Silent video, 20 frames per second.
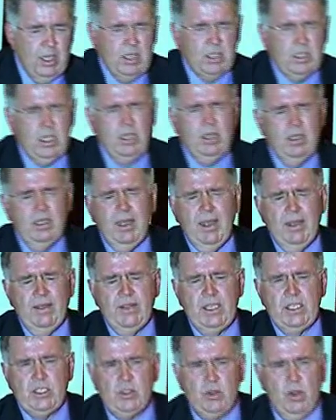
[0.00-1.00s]
So
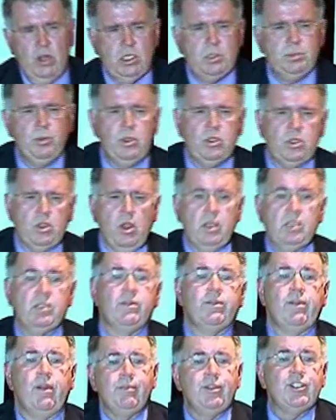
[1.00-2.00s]
there's transport
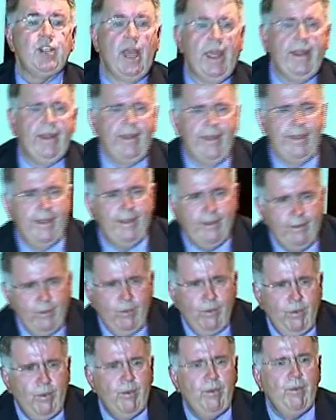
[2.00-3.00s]
costs from China
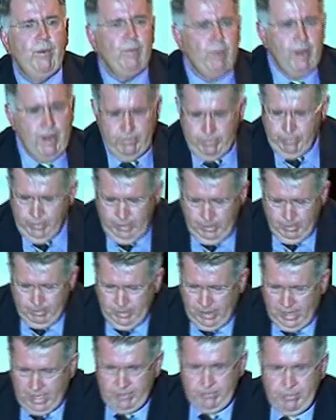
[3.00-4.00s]
or wherever I
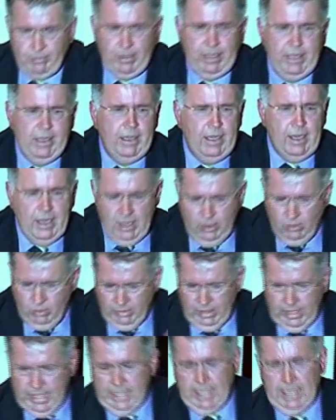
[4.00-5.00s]
buy it, from India
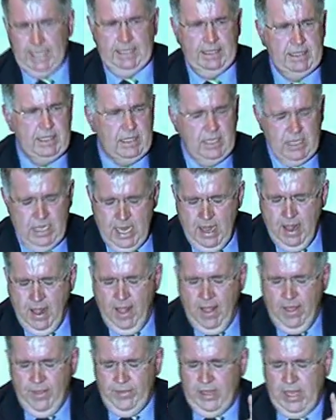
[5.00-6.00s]
or England.
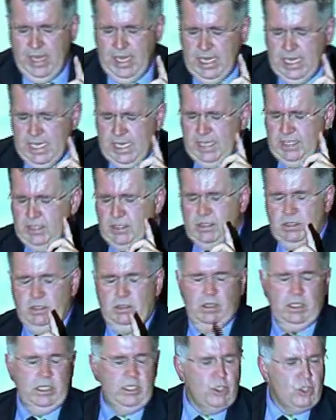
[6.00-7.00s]
There is
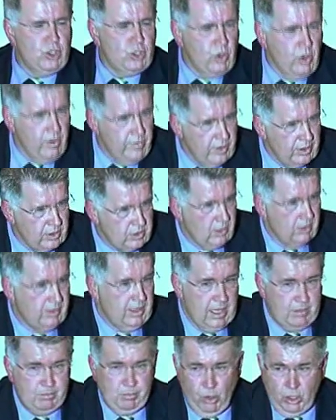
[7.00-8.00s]
insurance on
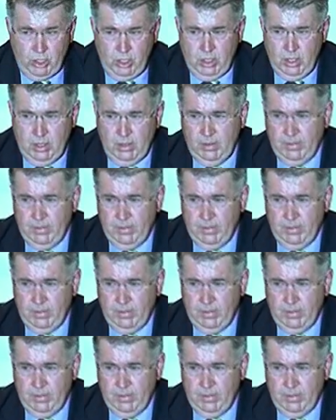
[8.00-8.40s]
that book.